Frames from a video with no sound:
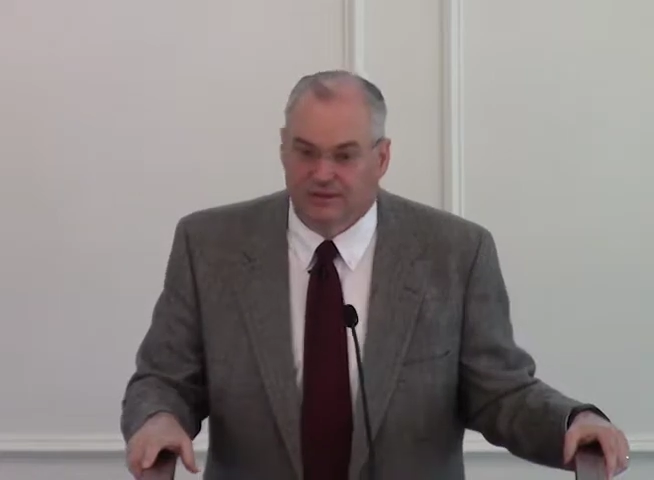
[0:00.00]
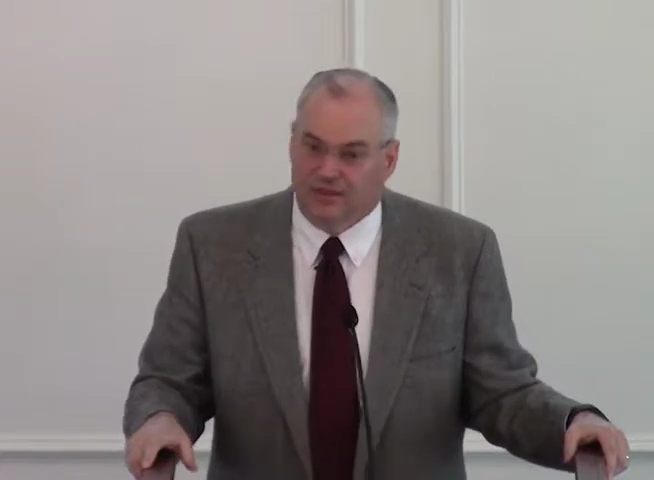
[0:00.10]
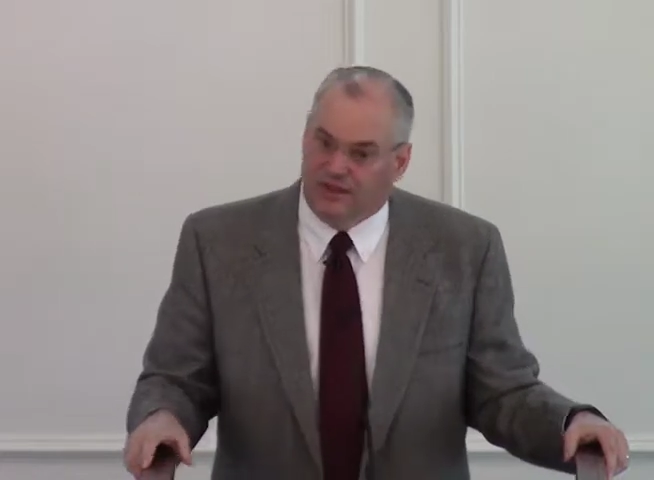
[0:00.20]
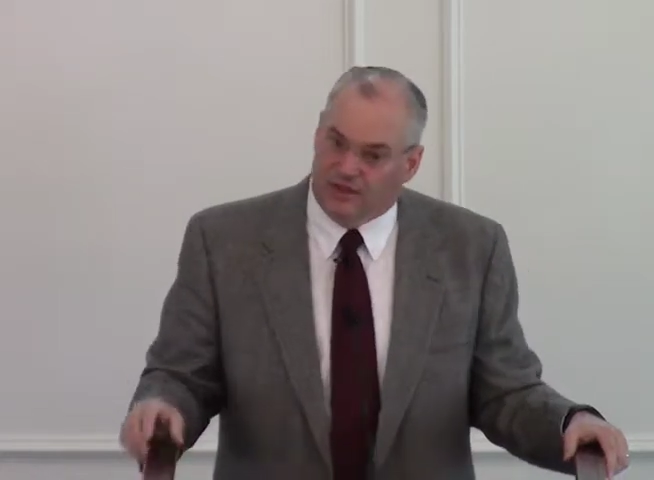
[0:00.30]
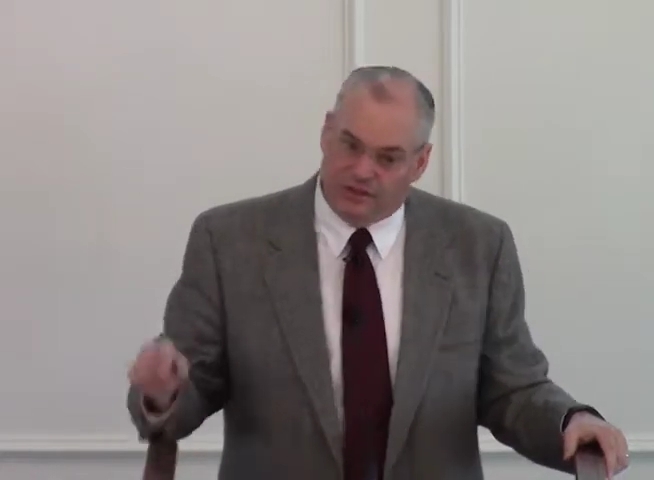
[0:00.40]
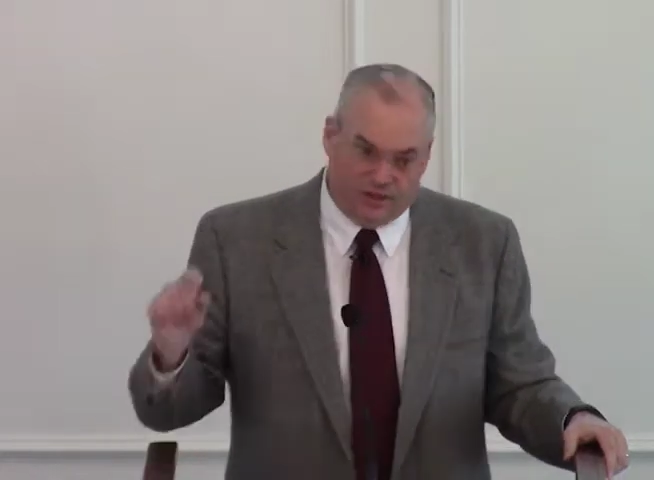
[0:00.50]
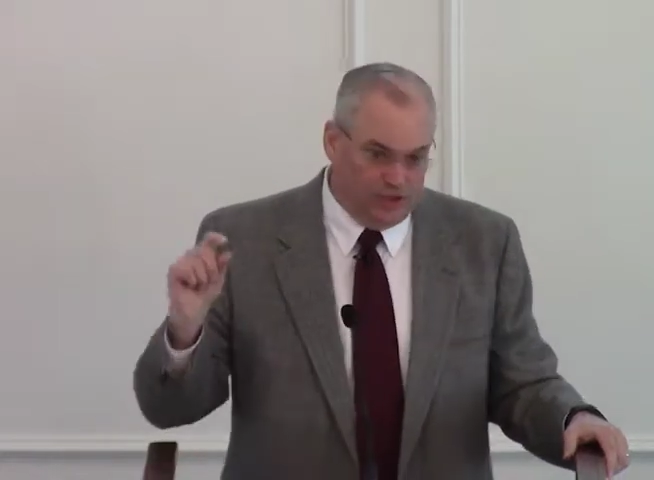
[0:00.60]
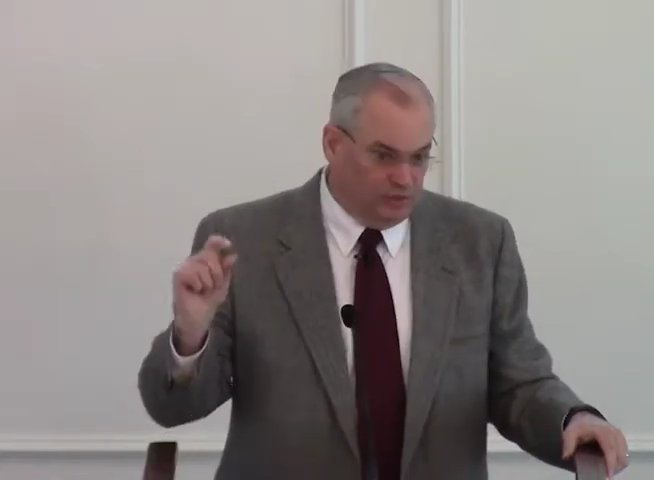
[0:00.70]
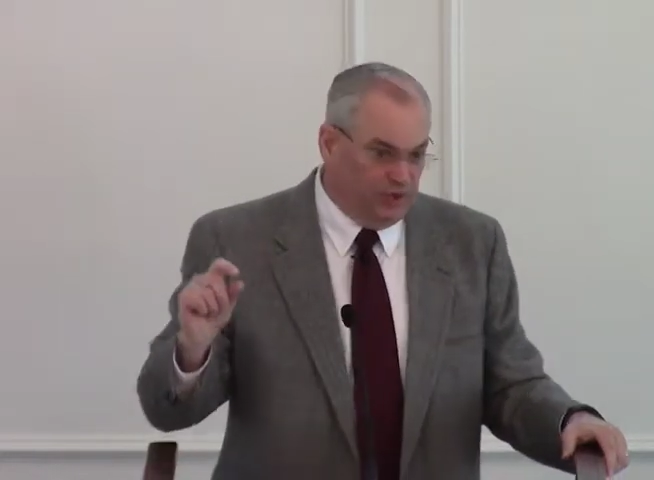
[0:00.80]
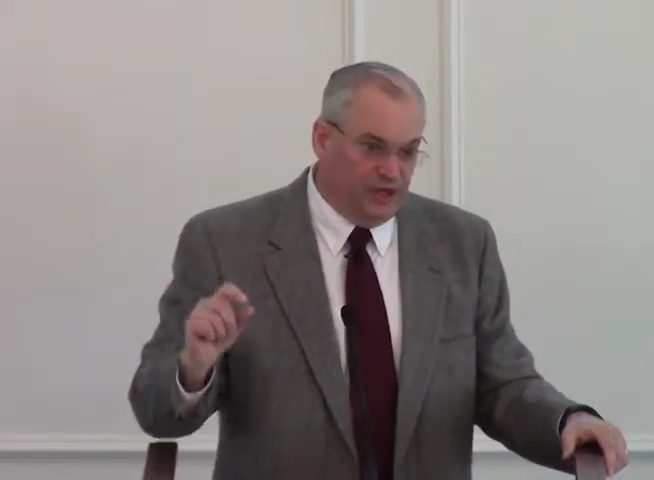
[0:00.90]
You
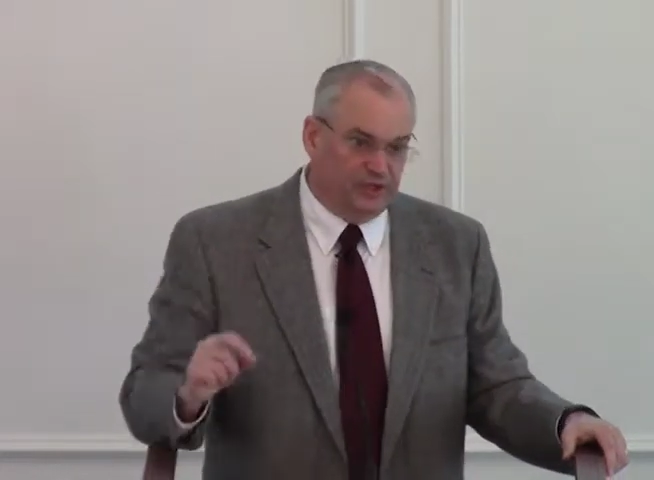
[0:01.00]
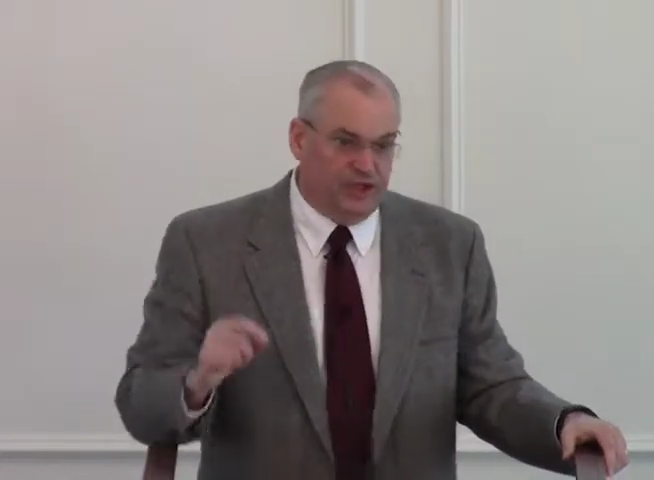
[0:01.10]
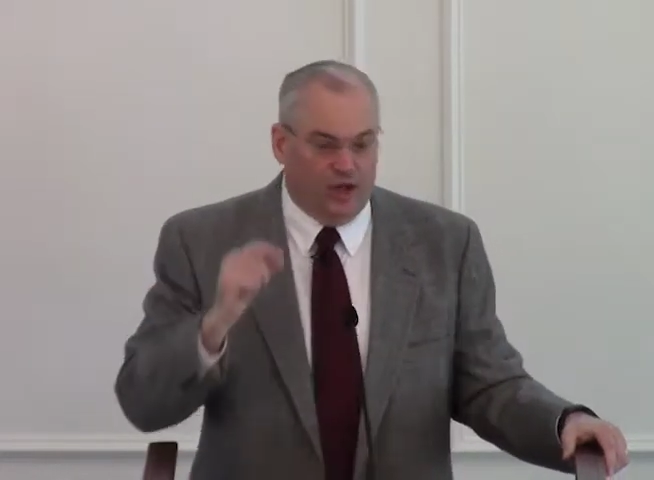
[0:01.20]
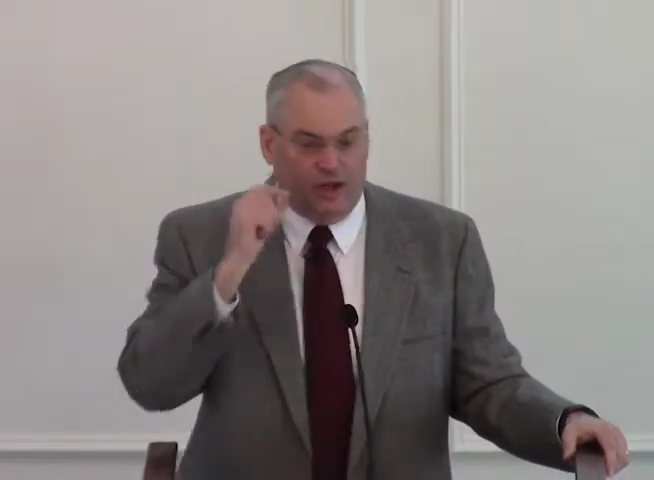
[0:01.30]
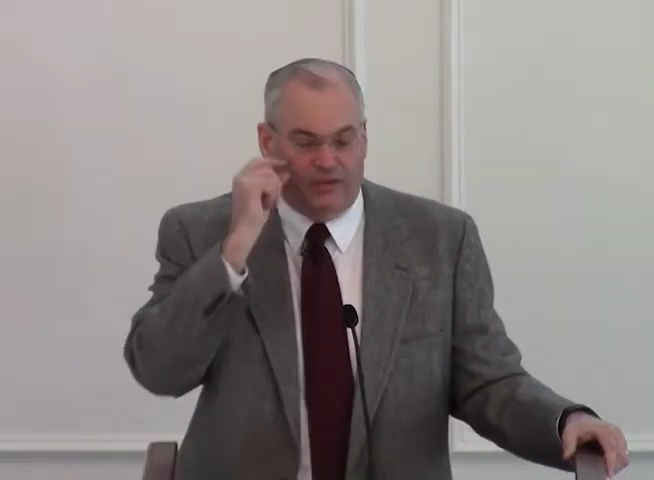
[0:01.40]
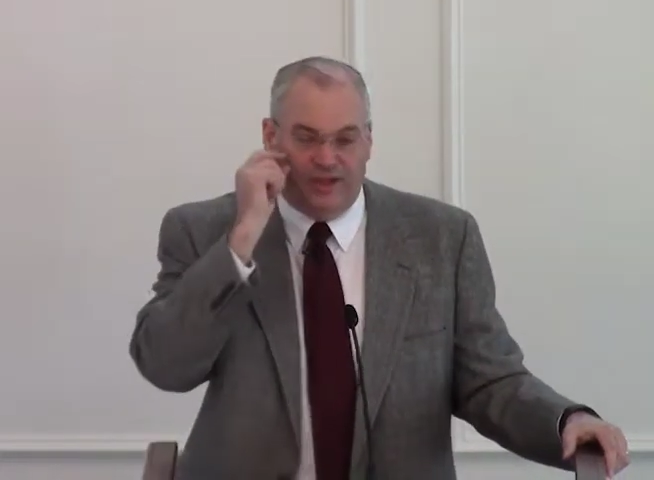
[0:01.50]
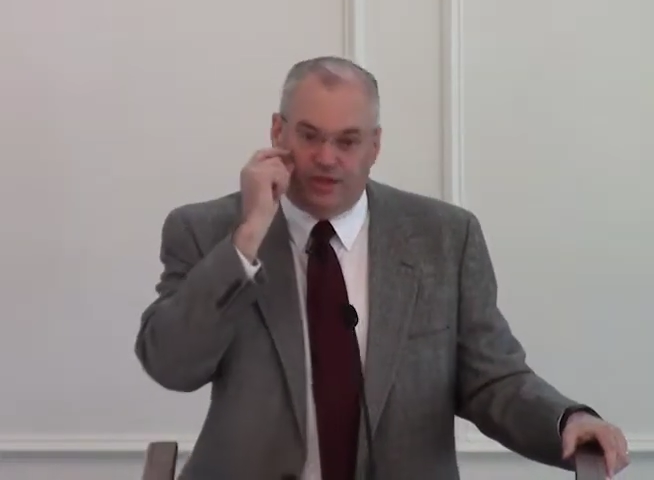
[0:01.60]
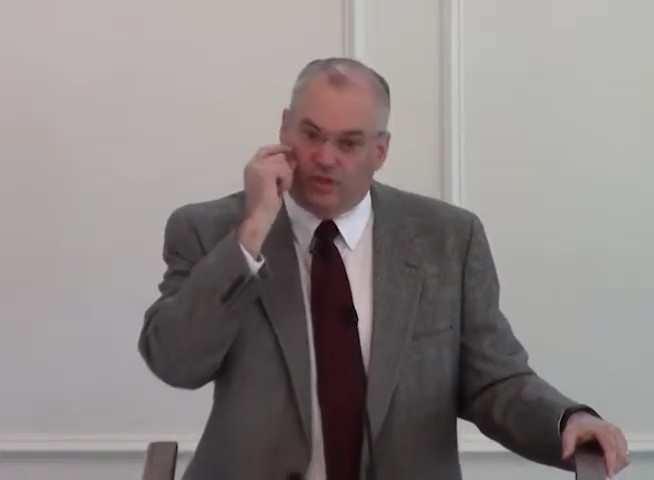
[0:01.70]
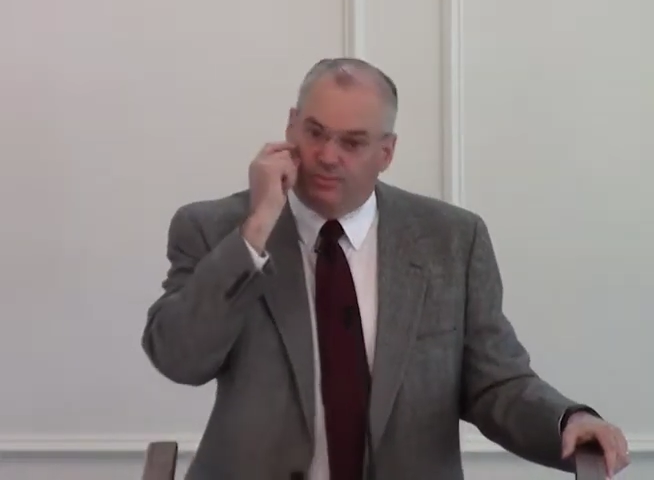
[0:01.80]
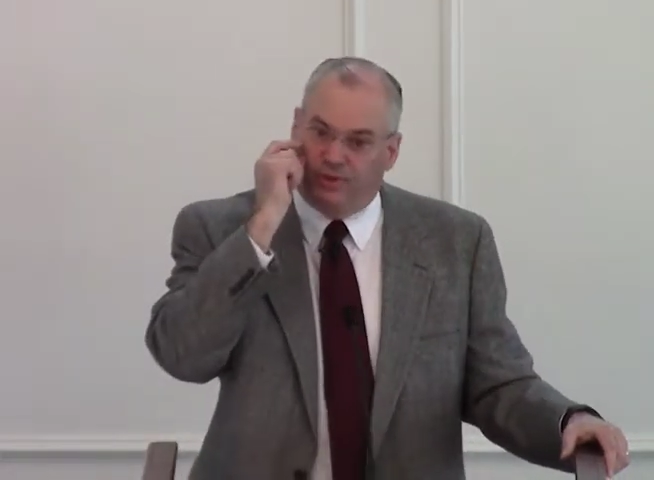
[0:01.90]
know, we don't go, I
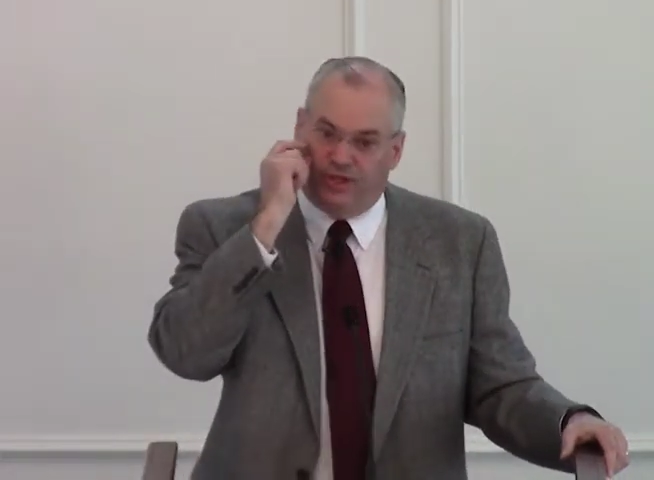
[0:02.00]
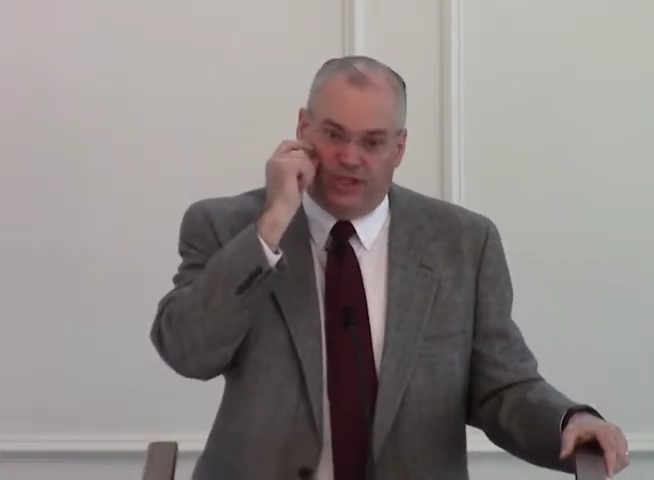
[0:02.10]
think you put